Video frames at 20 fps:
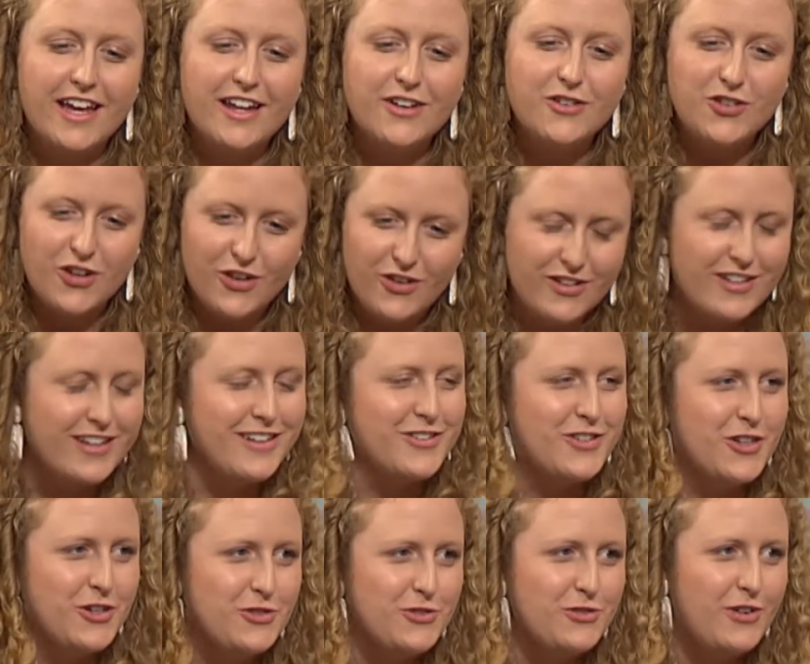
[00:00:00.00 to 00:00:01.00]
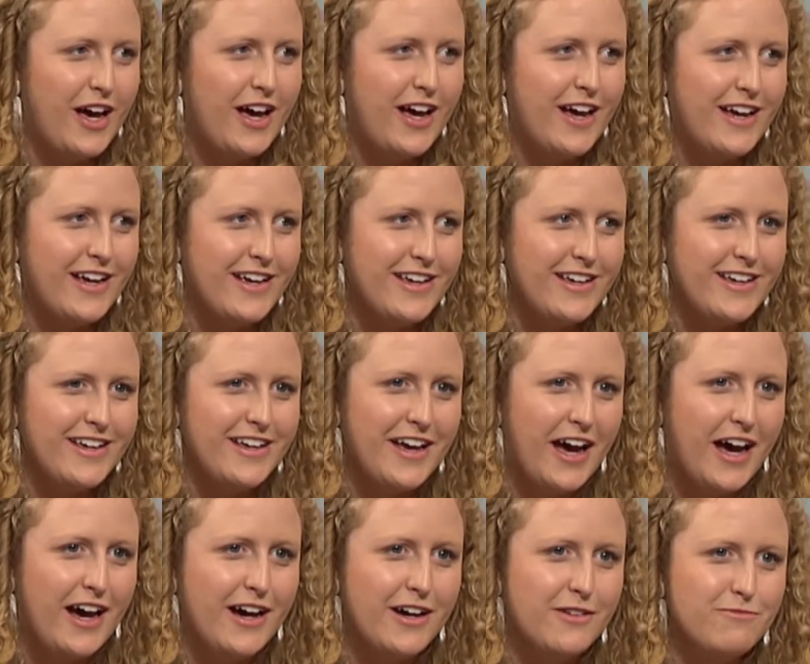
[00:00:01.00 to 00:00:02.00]
it turned into a
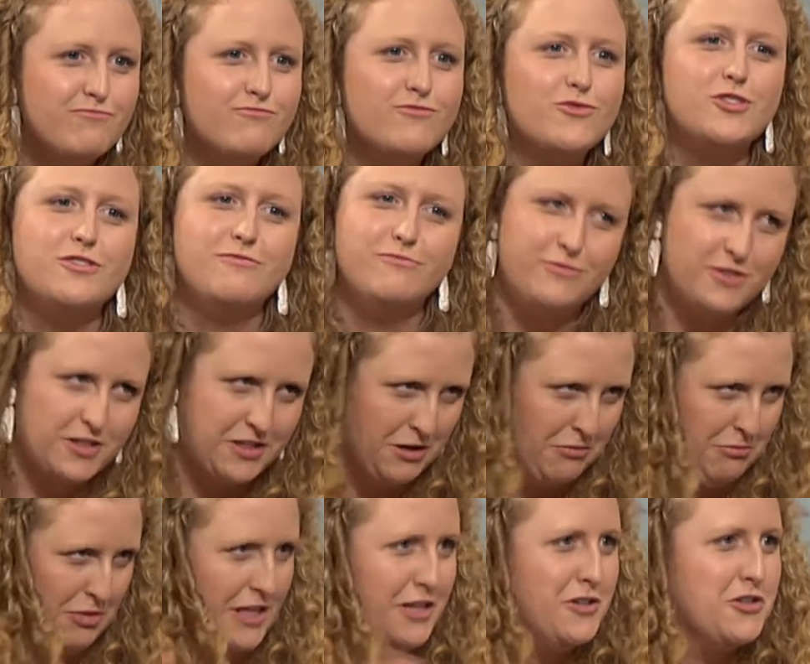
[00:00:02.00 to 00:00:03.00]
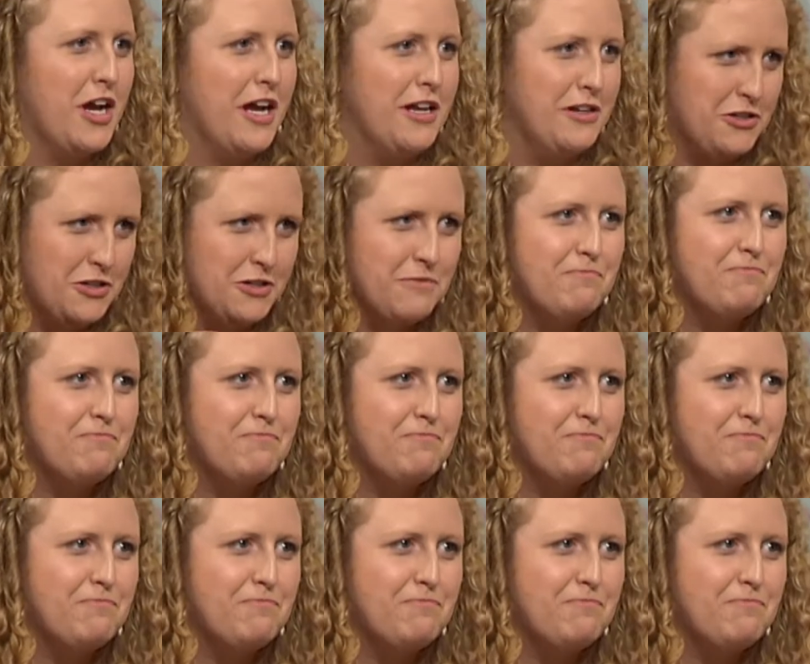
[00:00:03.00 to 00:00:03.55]
uh, complete change.